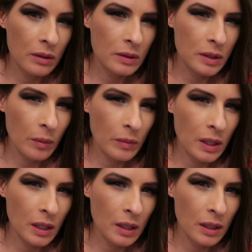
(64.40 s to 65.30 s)
or
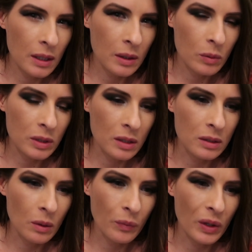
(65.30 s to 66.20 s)
something and there was like
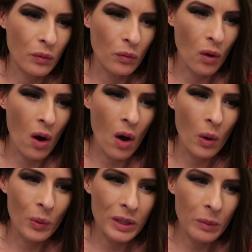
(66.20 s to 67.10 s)
something
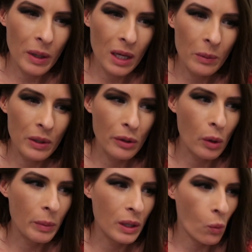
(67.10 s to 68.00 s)
wrong with the baby or
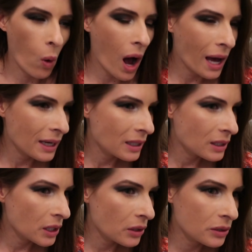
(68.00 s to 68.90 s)
nobody
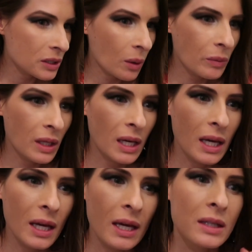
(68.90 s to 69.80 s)
wanted it or
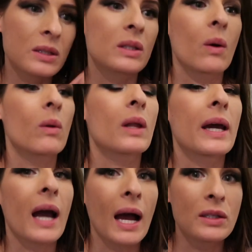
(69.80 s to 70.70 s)
something and so
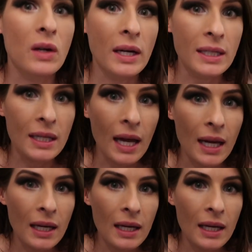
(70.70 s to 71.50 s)
like I tried to get